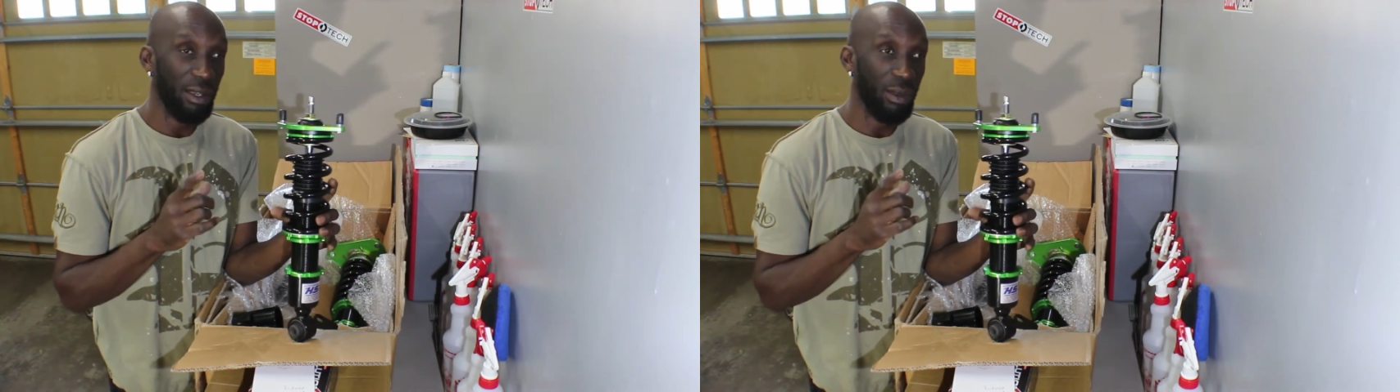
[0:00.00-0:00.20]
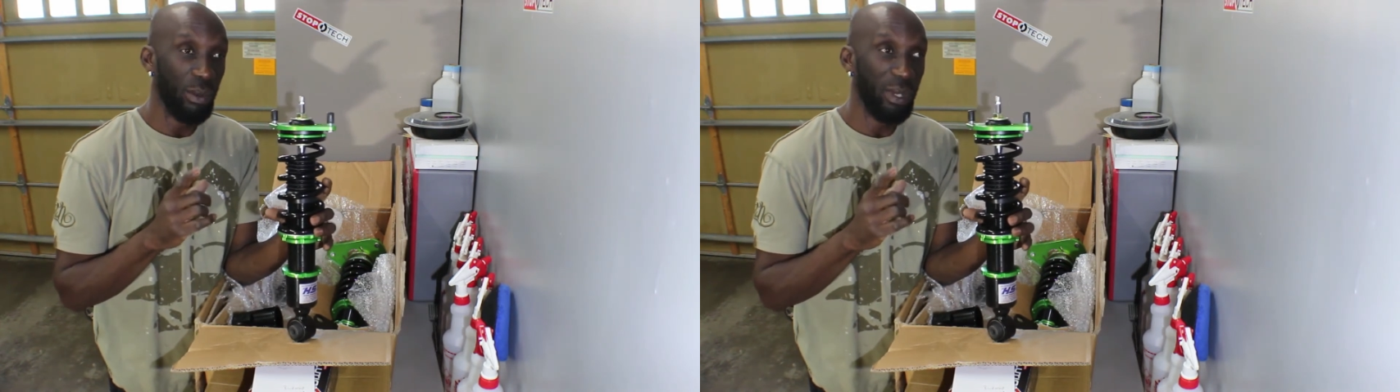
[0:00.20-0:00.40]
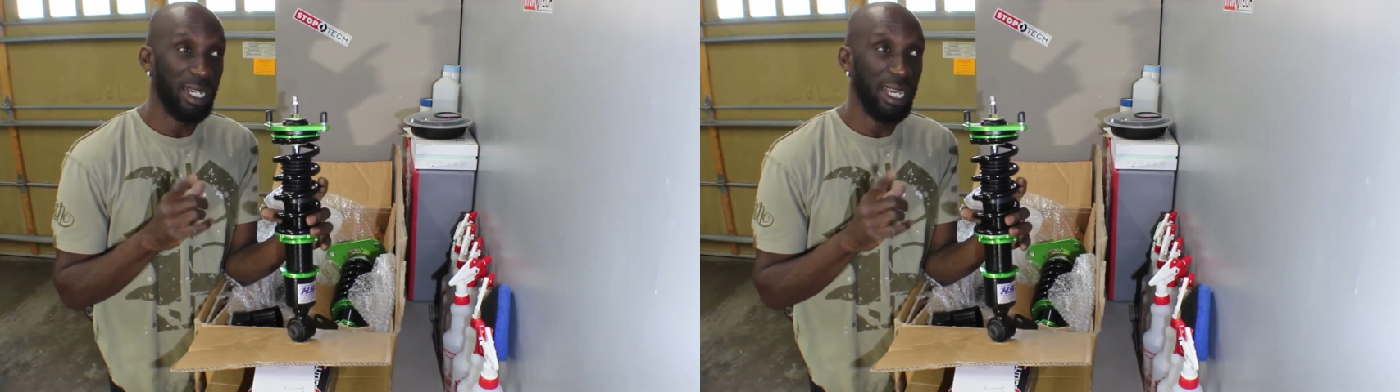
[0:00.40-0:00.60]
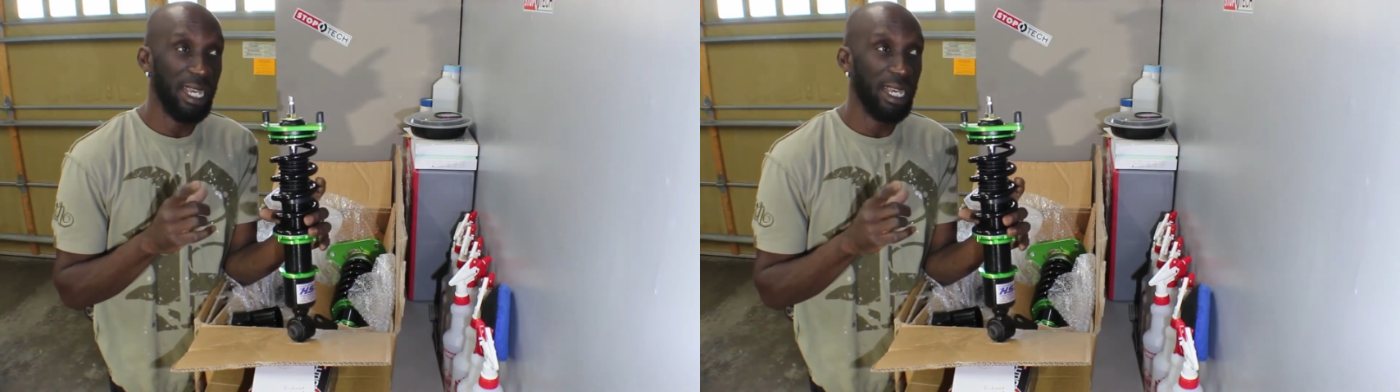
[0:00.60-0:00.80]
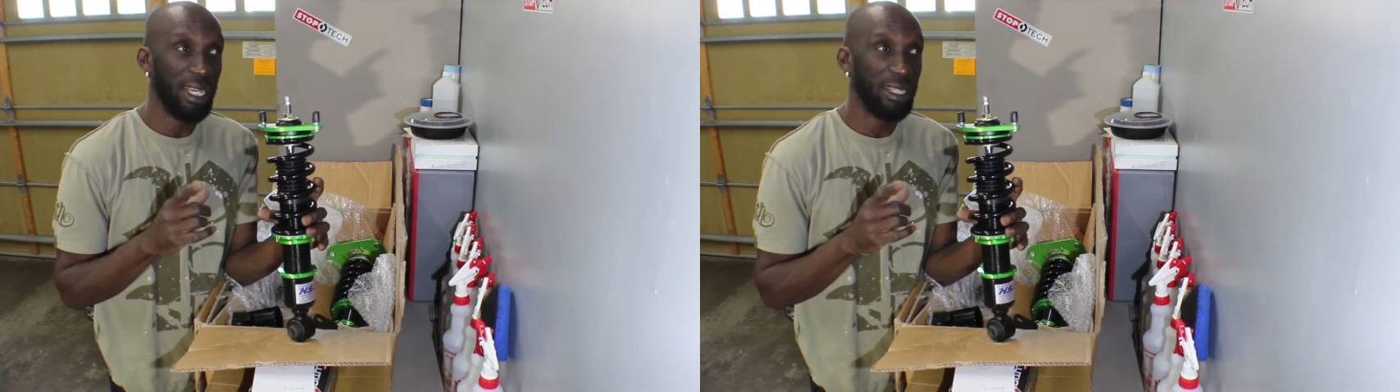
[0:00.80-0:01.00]
When I
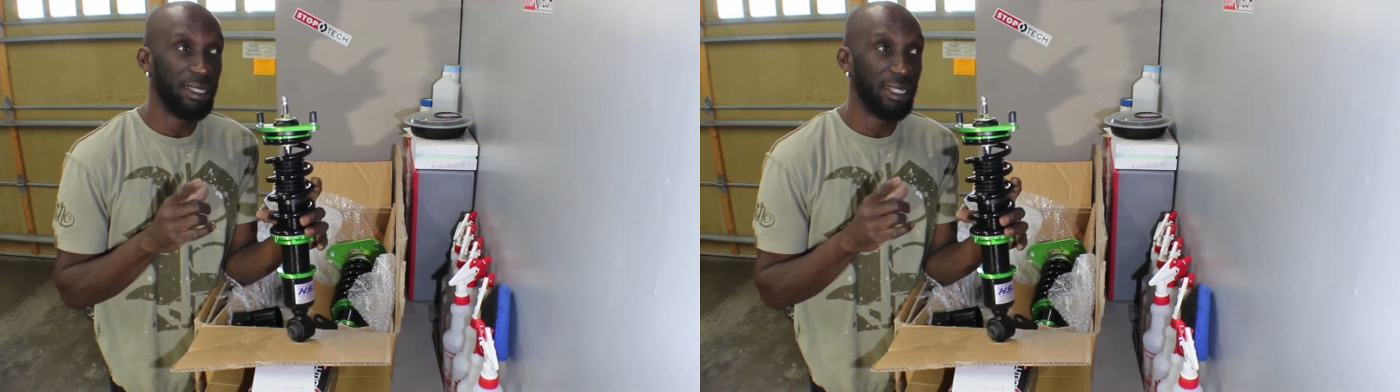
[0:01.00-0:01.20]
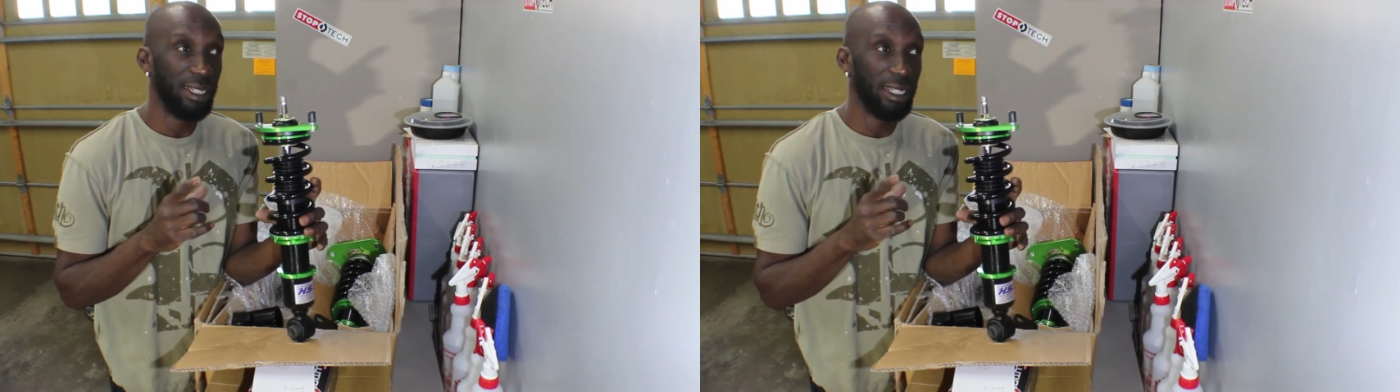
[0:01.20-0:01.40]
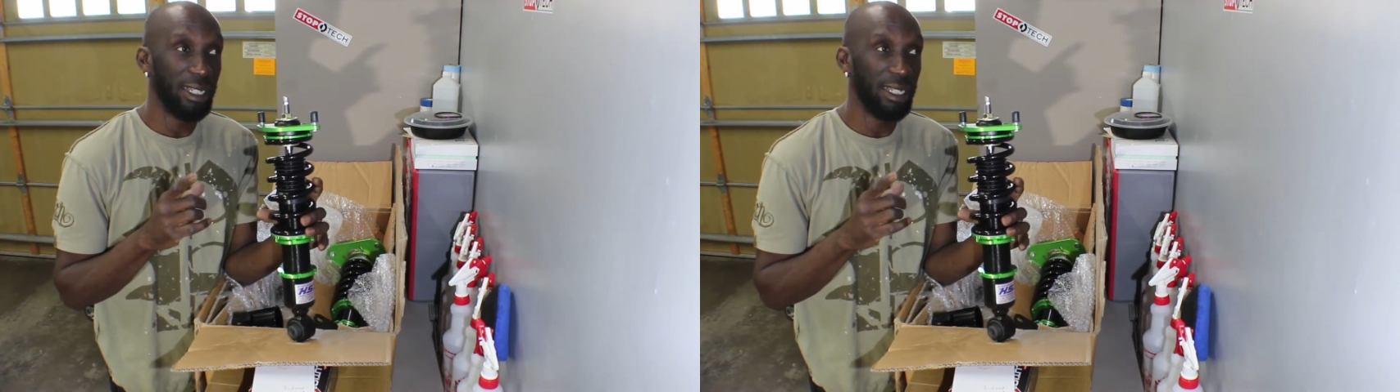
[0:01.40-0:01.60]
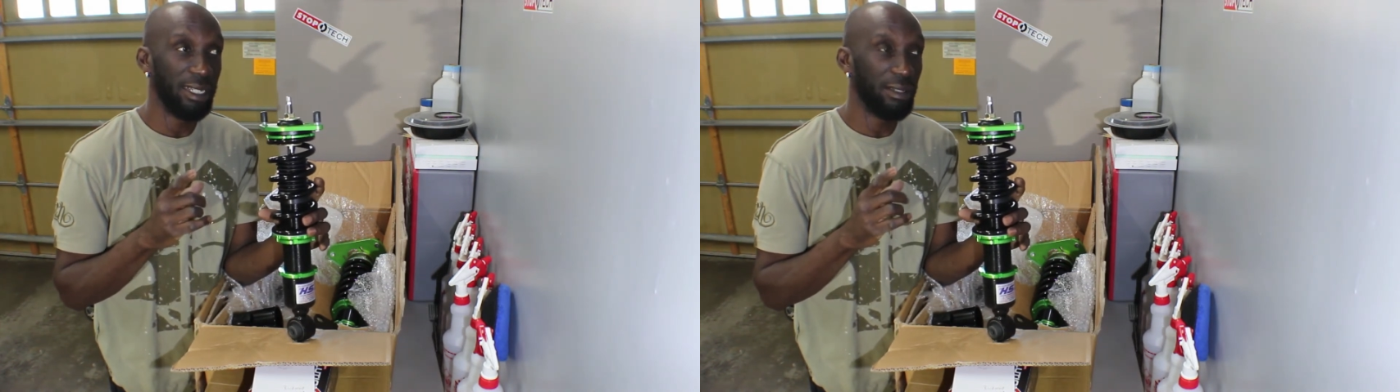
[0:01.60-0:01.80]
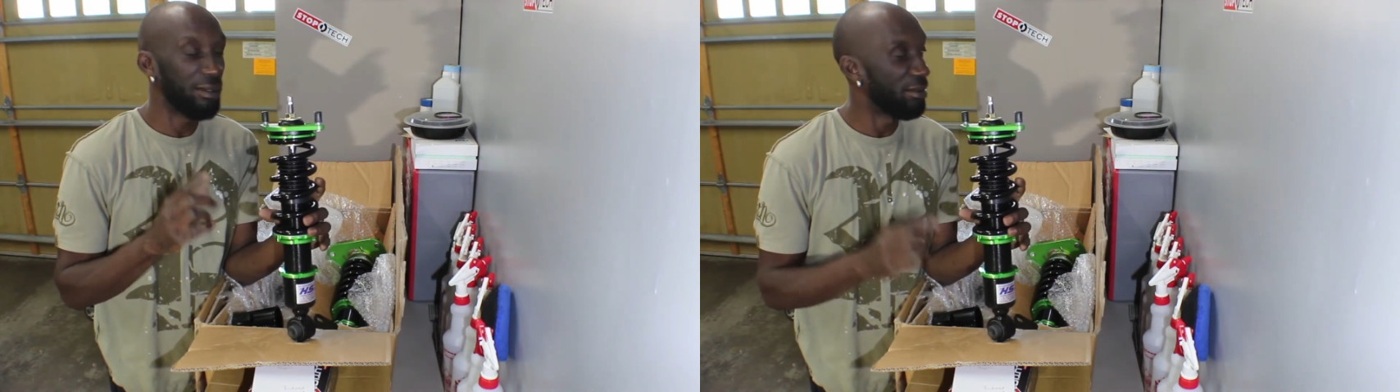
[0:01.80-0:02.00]
had the,
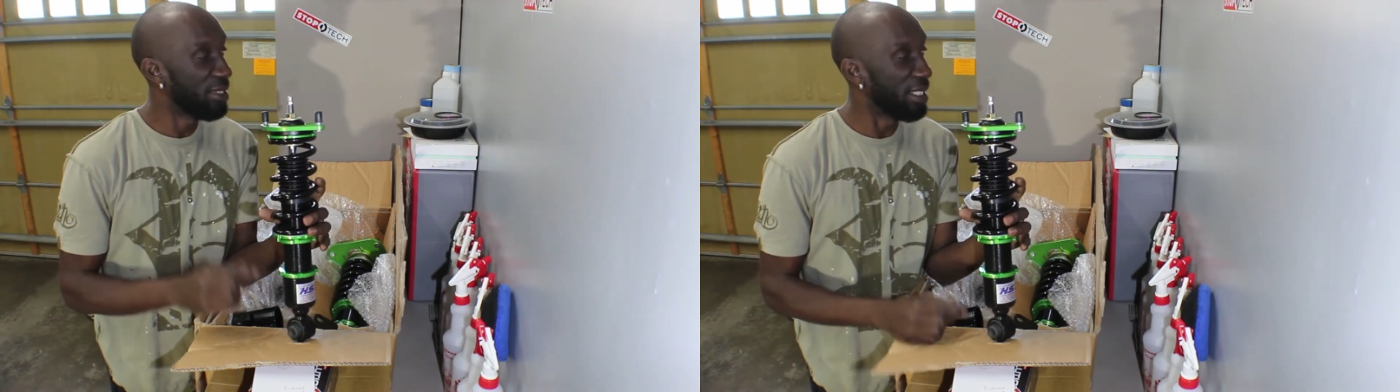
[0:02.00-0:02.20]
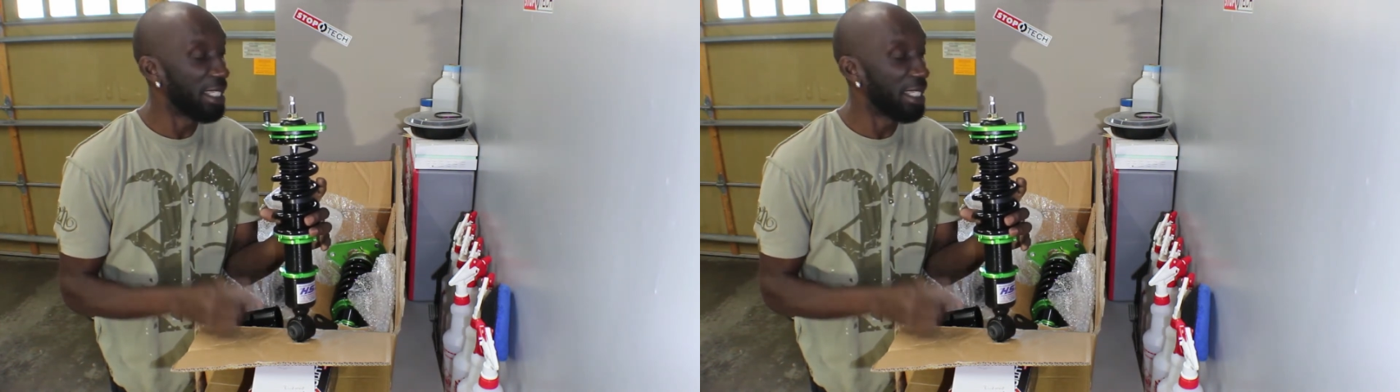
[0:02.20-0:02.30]
what was it,